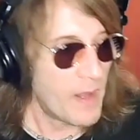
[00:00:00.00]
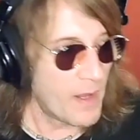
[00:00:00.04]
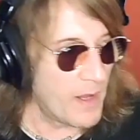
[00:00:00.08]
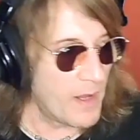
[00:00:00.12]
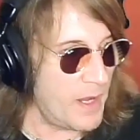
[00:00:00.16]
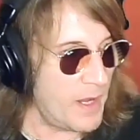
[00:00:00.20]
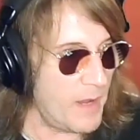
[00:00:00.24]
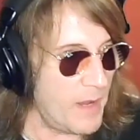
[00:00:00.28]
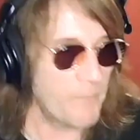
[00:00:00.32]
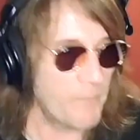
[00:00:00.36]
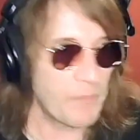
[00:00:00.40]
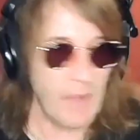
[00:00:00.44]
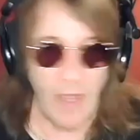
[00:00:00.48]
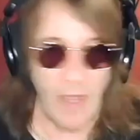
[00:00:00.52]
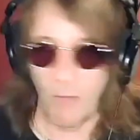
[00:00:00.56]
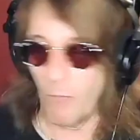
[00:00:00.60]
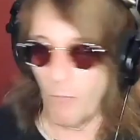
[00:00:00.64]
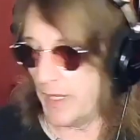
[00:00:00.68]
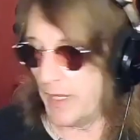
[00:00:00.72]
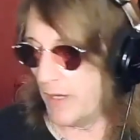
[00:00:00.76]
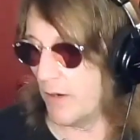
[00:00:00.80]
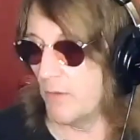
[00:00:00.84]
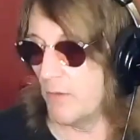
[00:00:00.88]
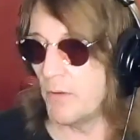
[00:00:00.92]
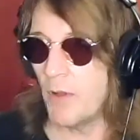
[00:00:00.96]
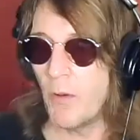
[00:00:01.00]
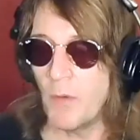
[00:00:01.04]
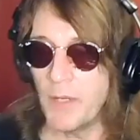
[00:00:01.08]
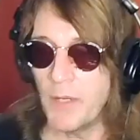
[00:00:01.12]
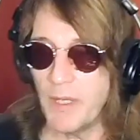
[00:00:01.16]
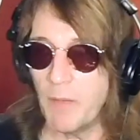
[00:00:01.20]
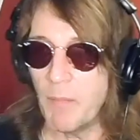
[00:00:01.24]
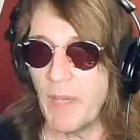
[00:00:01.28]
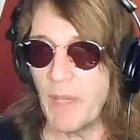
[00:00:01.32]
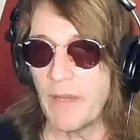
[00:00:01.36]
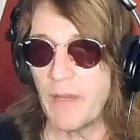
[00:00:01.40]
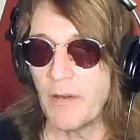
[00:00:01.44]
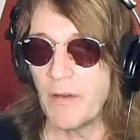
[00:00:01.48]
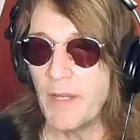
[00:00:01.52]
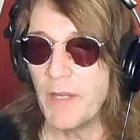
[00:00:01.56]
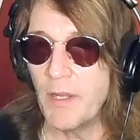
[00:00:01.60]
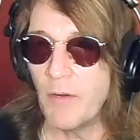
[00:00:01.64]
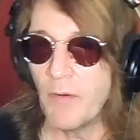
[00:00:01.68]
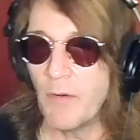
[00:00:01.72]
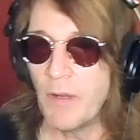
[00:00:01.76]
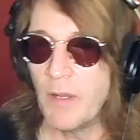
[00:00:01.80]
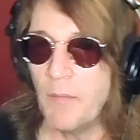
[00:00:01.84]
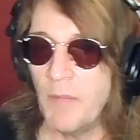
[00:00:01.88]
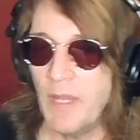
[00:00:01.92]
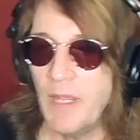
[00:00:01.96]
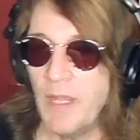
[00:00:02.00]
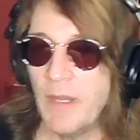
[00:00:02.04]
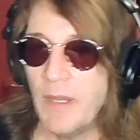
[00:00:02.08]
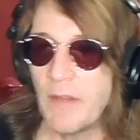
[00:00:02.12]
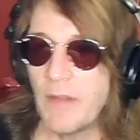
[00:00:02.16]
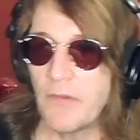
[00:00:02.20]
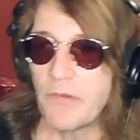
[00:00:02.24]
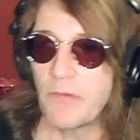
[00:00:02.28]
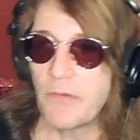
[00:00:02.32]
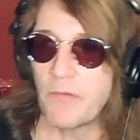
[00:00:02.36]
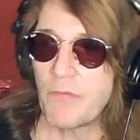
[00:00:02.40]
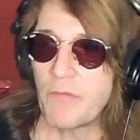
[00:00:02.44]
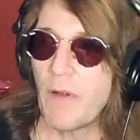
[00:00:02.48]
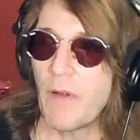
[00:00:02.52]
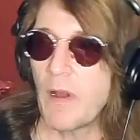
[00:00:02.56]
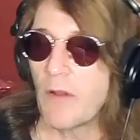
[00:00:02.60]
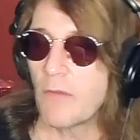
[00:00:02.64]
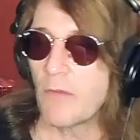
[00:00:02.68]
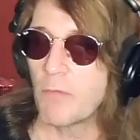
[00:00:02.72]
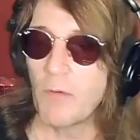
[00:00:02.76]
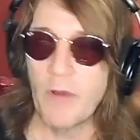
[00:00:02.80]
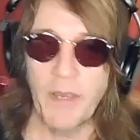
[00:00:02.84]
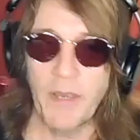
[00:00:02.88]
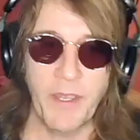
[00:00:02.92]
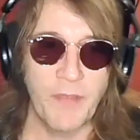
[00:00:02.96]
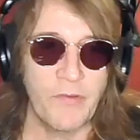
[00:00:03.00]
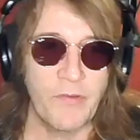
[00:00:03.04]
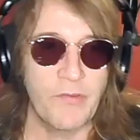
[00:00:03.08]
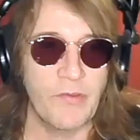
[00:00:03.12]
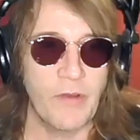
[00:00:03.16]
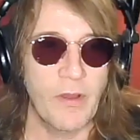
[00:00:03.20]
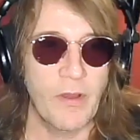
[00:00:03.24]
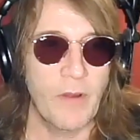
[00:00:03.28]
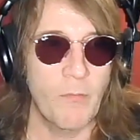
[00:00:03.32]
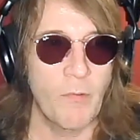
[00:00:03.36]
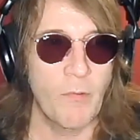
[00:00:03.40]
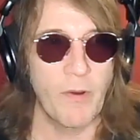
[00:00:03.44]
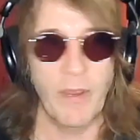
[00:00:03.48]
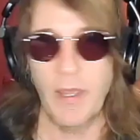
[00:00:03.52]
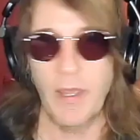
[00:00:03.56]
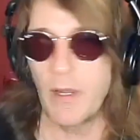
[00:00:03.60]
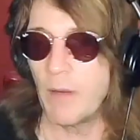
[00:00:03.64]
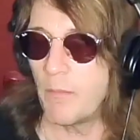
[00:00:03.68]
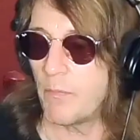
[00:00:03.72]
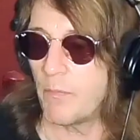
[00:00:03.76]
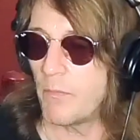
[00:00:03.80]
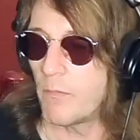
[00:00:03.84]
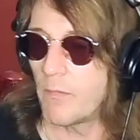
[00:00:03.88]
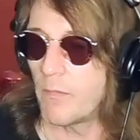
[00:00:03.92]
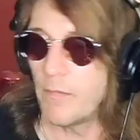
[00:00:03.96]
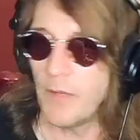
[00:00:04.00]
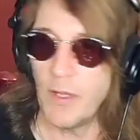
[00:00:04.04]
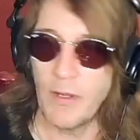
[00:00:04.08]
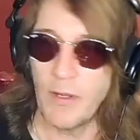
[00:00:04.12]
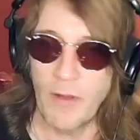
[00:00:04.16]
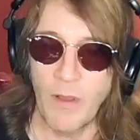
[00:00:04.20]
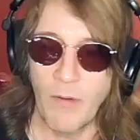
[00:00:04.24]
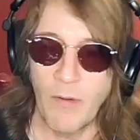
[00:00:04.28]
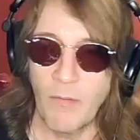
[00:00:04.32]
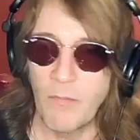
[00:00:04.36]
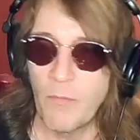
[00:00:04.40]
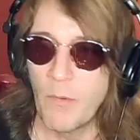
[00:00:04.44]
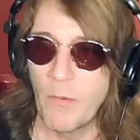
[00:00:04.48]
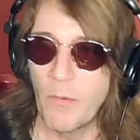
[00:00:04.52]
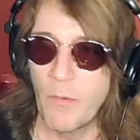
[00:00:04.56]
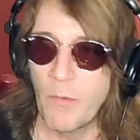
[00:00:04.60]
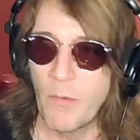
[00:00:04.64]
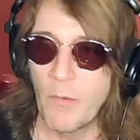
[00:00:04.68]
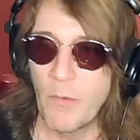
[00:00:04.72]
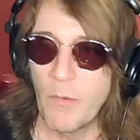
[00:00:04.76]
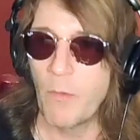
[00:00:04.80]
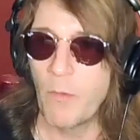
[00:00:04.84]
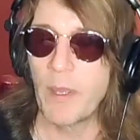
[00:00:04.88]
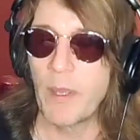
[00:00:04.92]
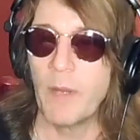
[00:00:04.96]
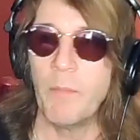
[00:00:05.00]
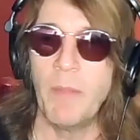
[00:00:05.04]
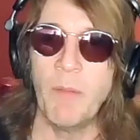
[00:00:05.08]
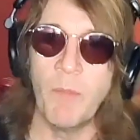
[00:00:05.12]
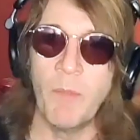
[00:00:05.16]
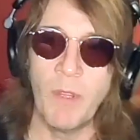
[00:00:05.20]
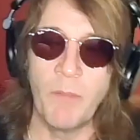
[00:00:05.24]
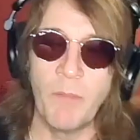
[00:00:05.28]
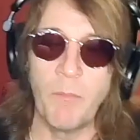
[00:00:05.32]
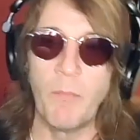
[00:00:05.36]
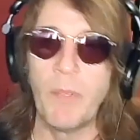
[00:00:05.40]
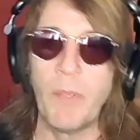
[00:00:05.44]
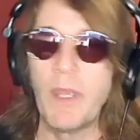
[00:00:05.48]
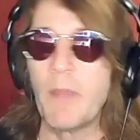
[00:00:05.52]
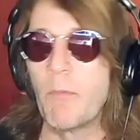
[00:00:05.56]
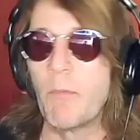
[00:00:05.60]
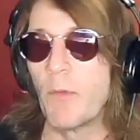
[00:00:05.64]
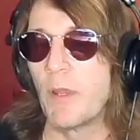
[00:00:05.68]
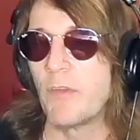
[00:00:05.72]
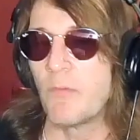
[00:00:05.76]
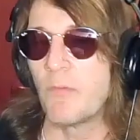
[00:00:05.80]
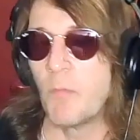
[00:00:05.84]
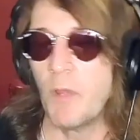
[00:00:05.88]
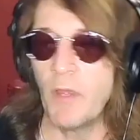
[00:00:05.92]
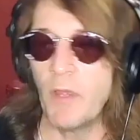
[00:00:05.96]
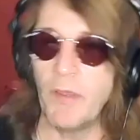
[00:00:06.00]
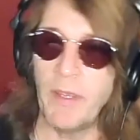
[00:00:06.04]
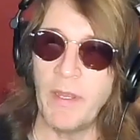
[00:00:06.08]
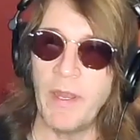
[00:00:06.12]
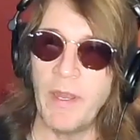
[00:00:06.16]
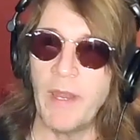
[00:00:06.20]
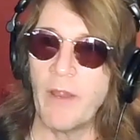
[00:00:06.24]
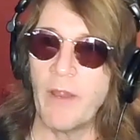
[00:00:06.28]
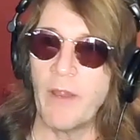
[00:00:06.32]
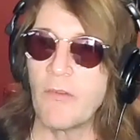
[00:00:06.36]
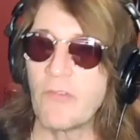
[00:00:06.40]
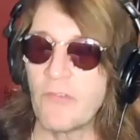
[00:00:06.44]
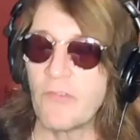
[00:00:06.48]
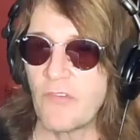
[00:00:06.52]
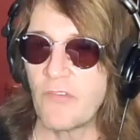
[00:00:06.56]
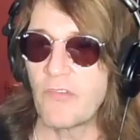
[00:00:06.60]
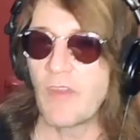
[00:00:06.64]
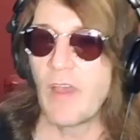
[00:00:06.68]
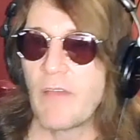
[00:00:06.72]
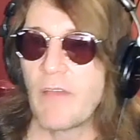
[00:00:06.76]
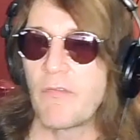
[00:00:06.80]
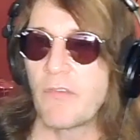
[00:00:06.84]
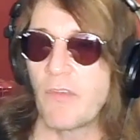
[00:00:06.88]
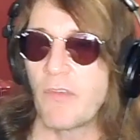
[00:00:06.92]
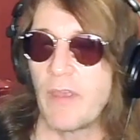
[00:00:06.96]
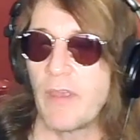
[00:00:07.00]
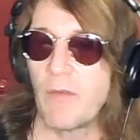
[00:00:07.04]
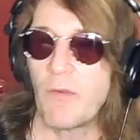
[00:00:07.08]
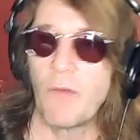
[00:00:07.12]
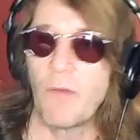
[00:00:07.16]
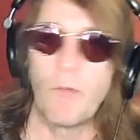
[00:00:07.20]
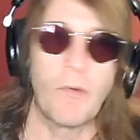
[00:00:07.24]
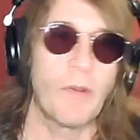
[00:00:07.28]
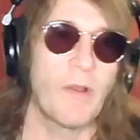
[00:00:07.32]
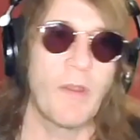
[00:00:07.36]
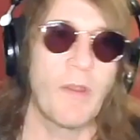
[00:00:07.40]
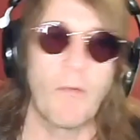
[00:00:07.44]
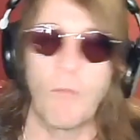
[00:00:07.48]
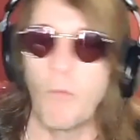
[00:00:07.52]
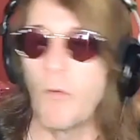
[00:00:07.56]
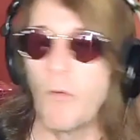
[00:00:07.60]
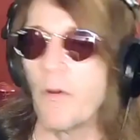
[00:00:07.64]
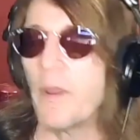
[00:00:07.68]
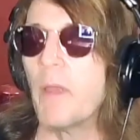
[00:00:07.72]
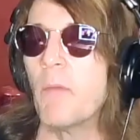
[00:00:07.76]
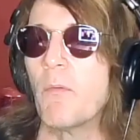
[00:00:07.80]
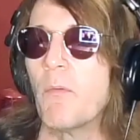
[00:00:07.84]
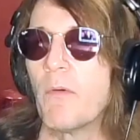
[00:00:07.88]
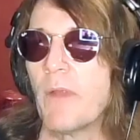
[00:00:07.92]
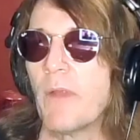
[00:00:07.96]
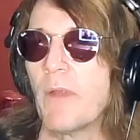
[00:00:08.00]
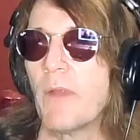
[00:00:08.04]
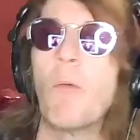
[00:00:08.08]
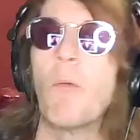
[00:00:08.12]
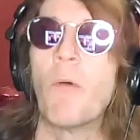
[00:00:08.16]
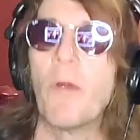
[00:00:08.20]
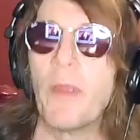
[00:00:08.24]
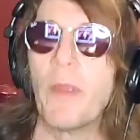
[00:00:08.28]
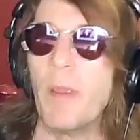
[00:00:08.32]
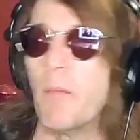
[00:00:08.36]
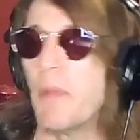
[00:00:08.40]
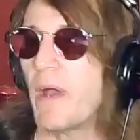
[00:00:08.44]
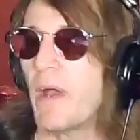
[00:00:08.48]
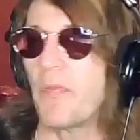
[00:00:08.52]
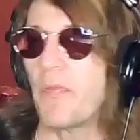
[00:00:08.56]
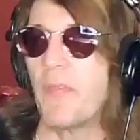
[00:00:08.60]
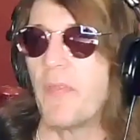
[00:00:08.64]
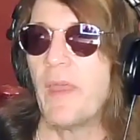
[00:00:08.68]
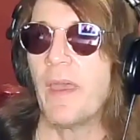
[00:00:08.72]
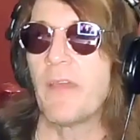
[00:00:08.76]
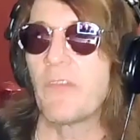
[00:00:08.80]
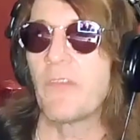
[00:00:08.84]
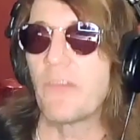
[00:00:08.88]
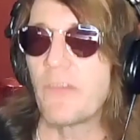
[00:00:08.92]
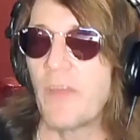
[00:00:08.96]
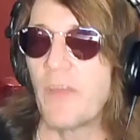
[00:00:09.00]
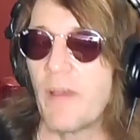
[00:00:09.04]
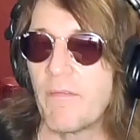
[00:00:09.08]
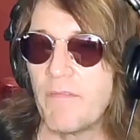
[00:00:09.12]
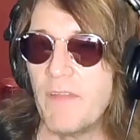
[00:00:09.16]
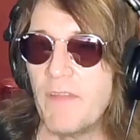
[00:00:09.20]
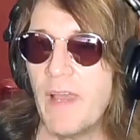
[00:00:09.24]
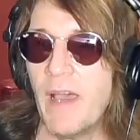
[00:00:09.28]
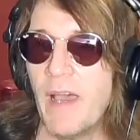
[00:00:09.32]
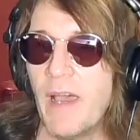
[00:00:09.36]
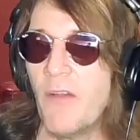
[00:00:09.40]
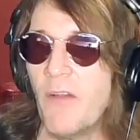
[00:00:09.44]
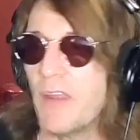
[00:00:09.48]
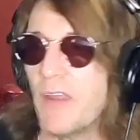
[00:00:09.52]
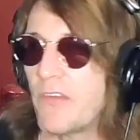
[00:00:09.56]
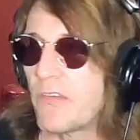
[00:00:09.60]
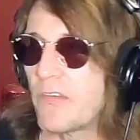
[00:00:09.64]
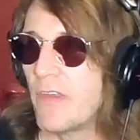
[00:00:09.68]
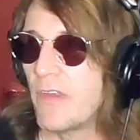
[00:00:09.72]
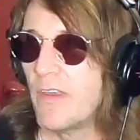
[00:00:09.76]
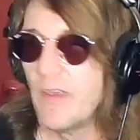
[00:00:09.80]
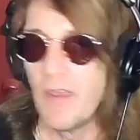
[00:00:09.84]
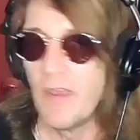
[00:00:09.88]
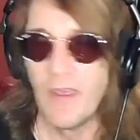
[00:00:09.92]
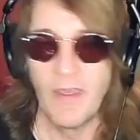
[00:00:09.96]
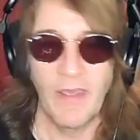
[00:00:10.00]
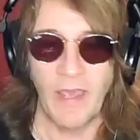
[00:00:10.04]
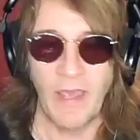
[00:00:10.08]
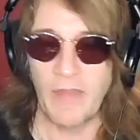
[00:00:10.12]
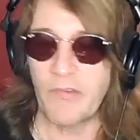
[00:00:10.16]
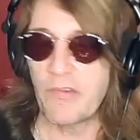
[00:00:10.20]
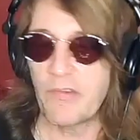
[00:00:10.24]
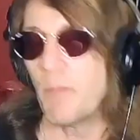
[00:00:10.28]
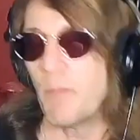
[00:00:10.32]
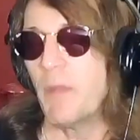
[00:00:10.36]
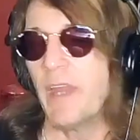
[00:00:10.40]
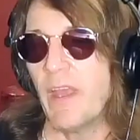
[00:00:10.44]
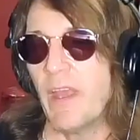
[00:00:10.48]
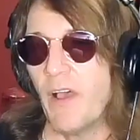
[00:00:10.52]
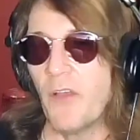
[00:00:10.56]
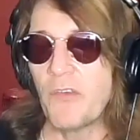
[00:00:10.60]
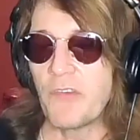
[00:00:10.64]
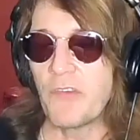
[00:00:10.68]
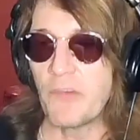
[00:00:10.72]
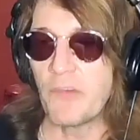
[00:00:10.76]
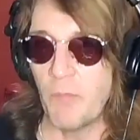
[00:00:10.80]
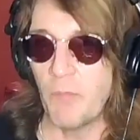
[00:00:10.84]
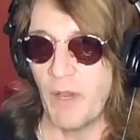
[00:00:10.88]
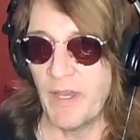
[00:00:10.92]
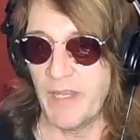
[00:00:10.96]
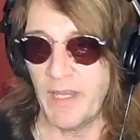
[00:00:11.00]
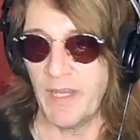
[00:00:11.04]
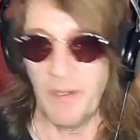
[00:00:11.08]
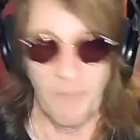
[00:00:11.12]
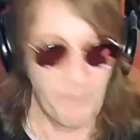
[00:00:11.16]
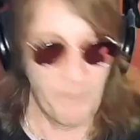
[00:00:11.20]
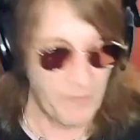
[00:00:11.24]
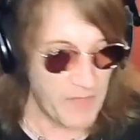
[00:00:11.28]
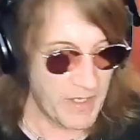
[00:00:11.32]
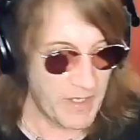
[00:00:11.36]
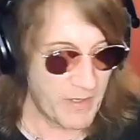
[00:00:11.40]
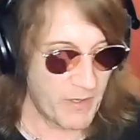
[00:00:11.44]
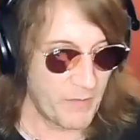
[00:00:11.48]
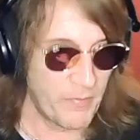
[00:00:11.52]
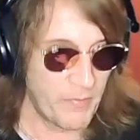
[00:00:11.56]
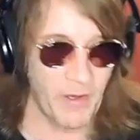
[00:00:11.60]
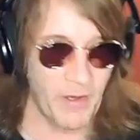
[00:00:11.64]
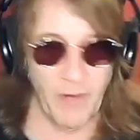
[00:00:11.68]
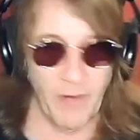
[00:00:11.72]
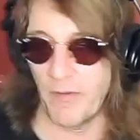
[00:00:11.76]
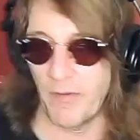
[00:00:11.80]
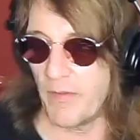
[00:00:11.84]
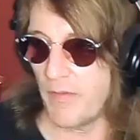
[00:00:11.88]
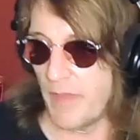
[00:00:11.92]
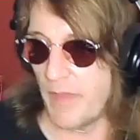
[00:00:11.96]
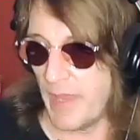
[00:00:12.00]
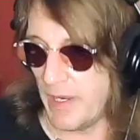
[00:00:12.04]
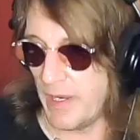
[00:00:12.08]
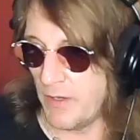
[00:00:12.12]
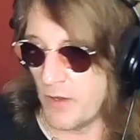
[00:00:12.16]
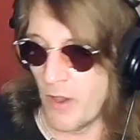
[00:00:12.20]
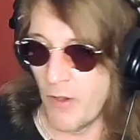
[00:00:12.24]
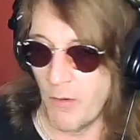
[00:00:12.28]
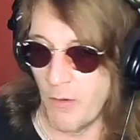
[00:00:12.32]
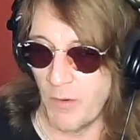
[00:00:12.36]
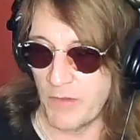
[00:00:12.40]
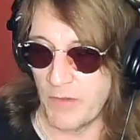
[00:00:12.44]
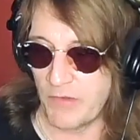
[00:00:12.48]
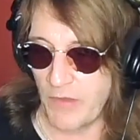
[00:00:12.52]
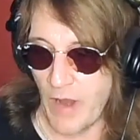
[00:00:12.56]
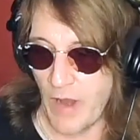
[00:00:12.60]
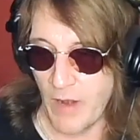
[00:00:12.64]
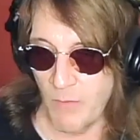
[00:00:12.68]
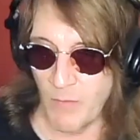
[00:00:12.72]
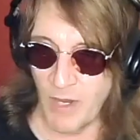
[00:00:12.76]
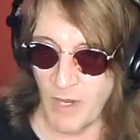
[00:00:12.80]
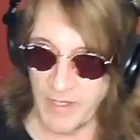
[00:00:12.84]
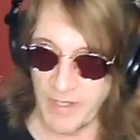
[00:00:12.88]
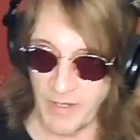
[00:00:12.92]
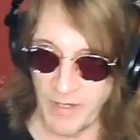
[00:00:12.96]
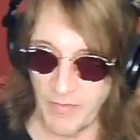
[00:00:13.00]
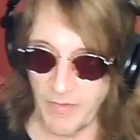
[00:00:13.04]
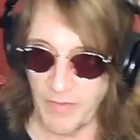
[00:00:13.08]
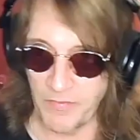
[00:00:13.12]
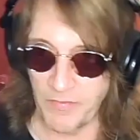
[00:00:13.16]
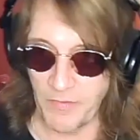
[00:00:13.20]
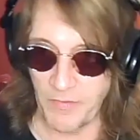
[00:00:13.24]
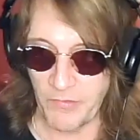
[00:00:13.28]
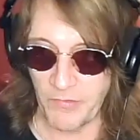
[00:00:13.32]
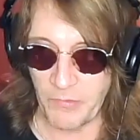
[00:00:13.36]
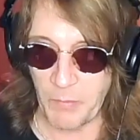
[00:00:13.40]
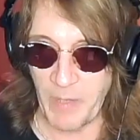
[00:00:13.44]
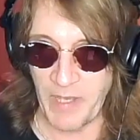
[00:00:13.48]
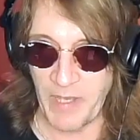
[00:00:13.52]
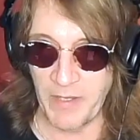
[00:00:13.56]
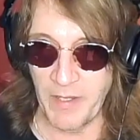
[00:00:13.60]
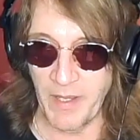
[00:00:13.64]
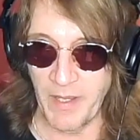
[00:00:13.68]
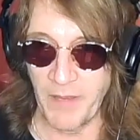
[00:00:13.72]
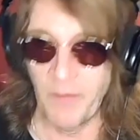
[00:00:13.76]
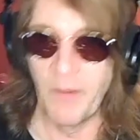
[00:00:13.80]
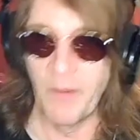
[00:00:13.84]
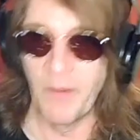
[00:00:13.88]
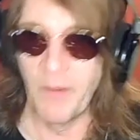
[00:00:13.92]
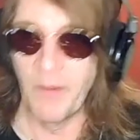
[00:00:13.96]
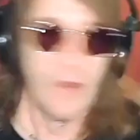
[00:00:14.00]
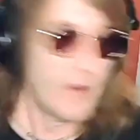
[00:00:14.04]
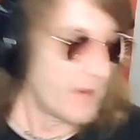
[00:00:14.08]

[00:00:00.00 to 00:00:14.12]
And we don't know any better. You know what I mean? It's, as far as we're concerned, we're gonna, we're going to be big rich millionaires and stuff. like we're not worried about that stuff now. That's somebody else's money. They know it's our money that they're spending.